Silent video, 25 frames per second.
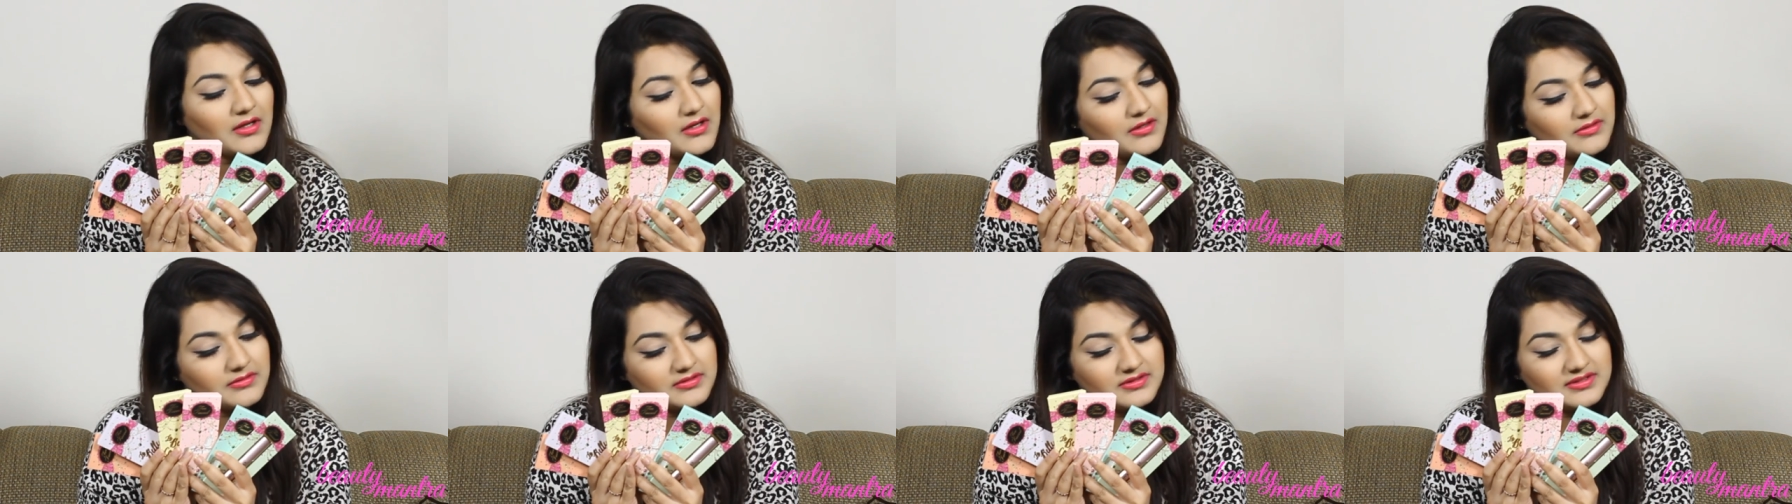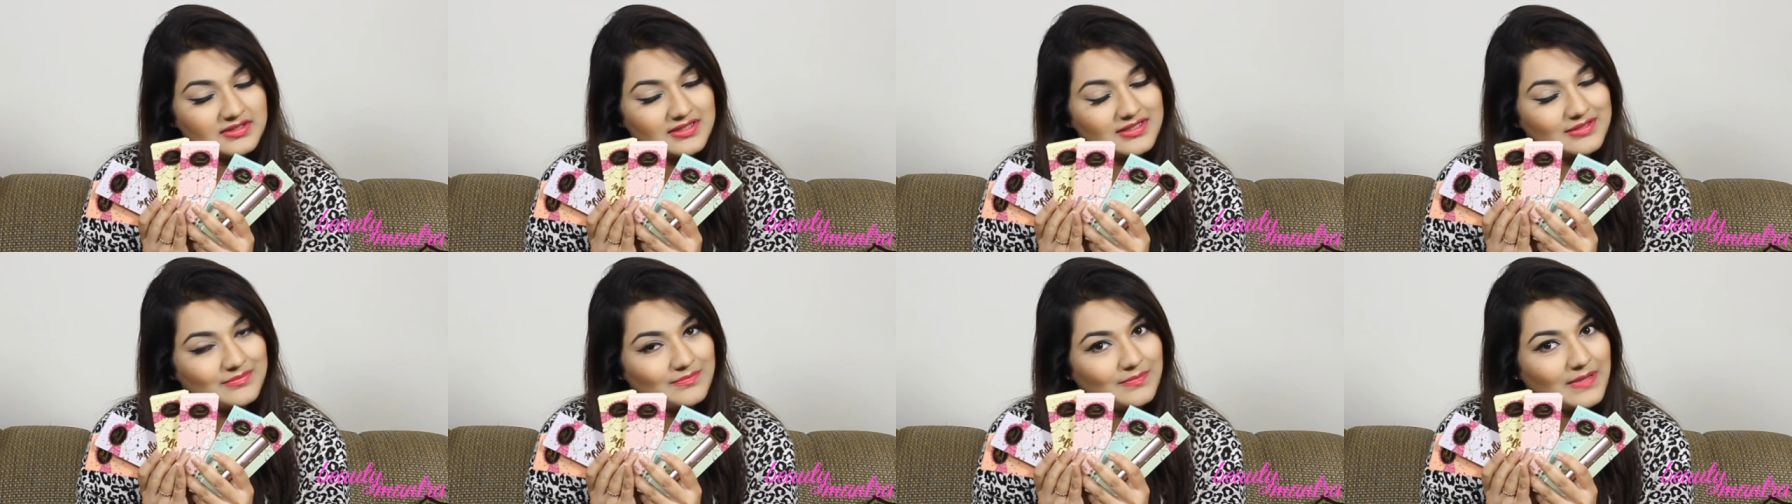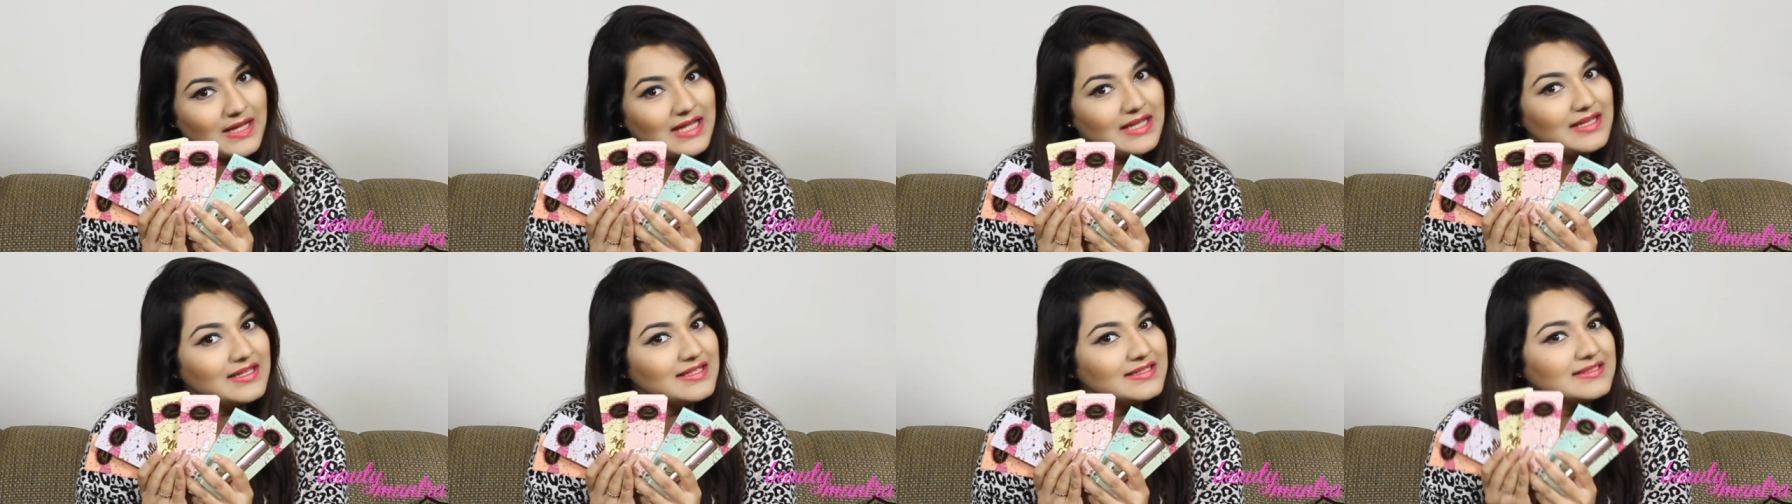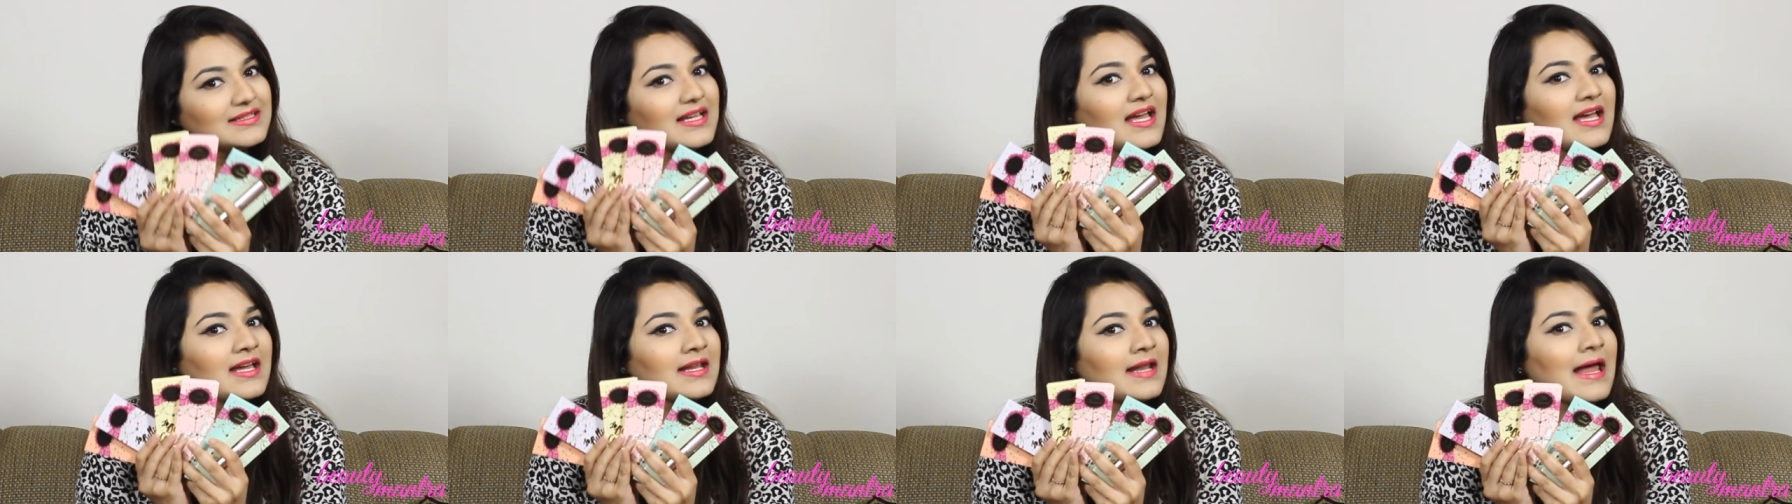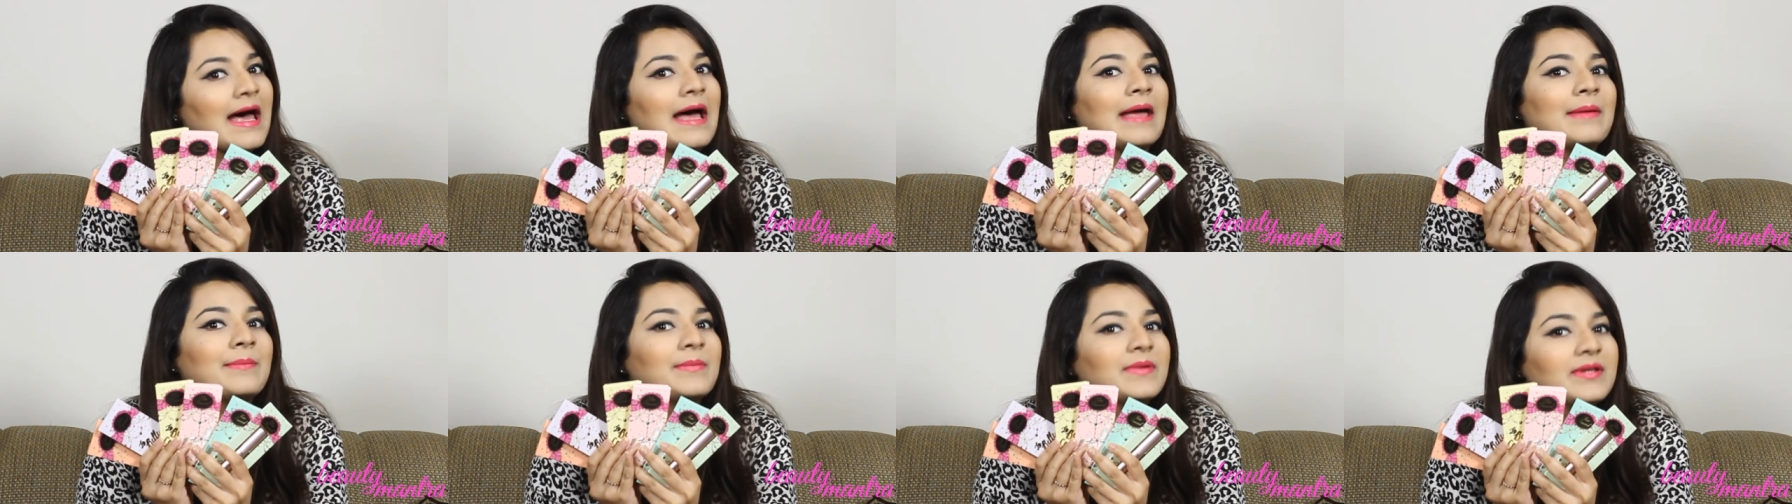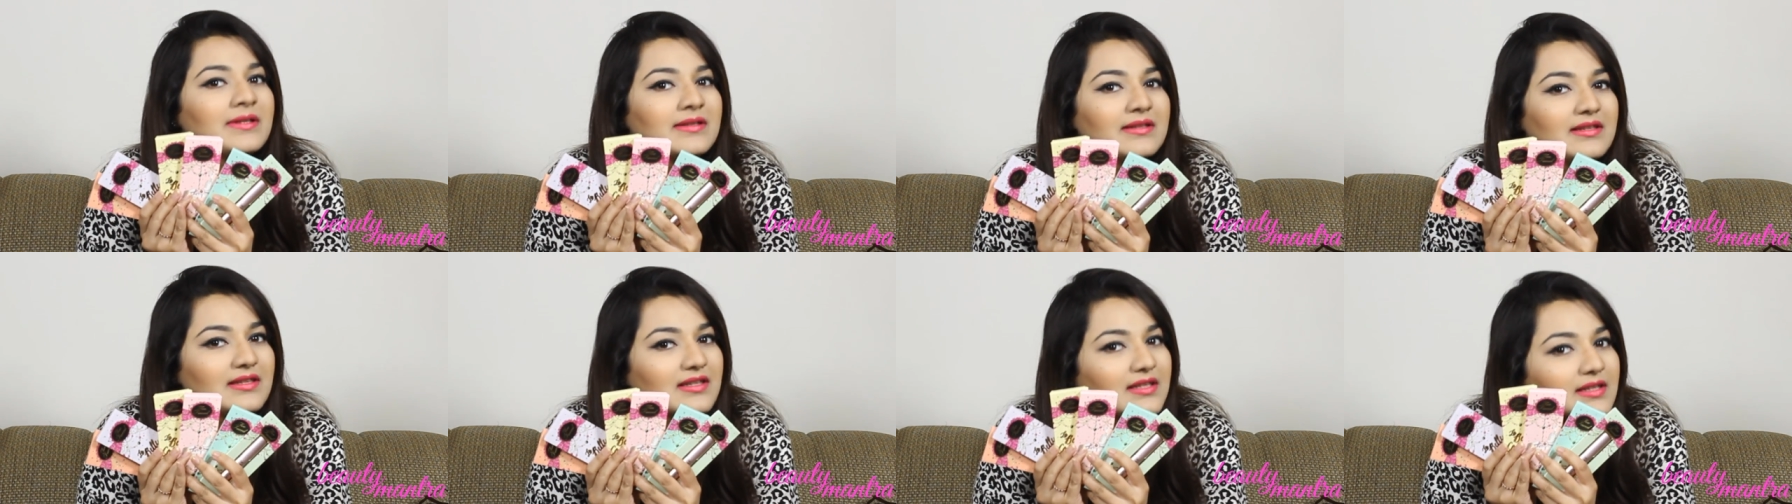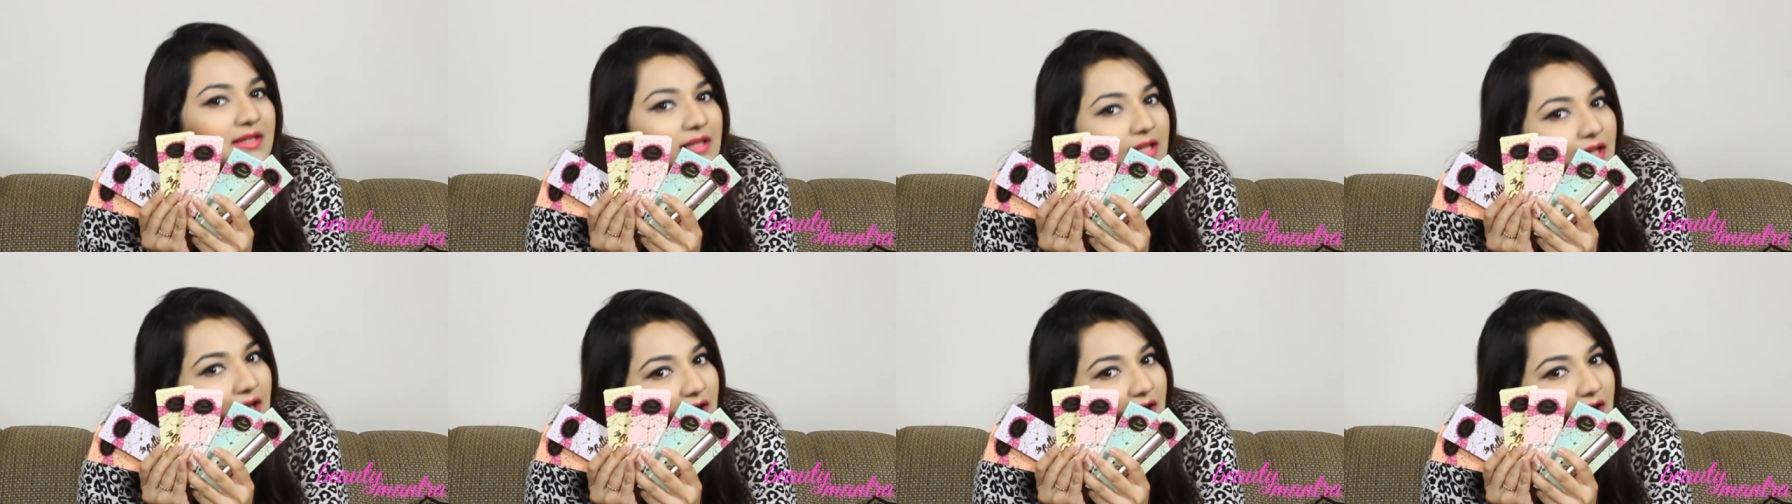Carousel palette and I'm in